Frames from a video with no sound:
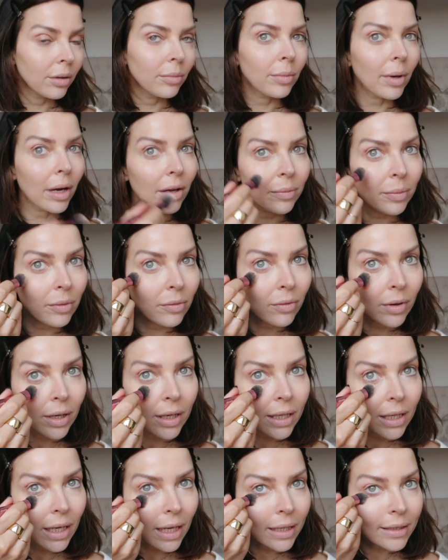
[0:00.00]
but I've been
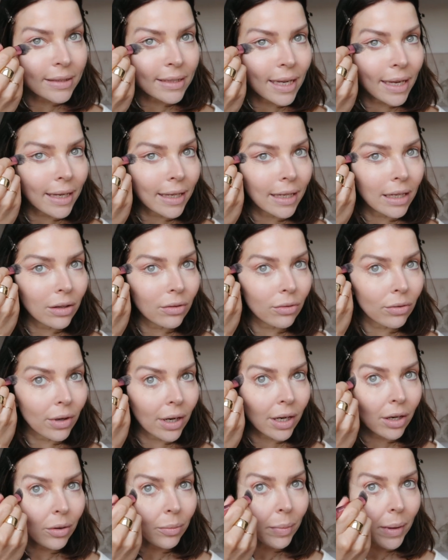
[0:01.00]
really like taking it
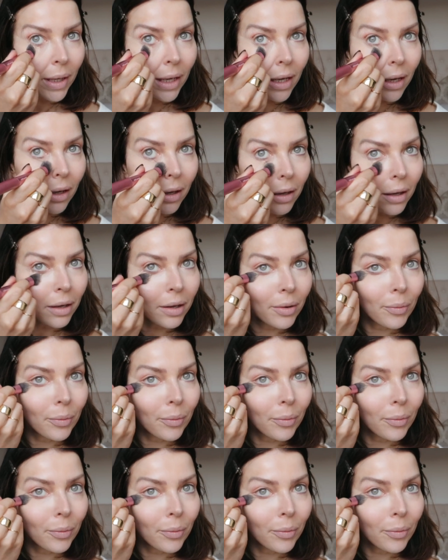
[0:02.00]
right up here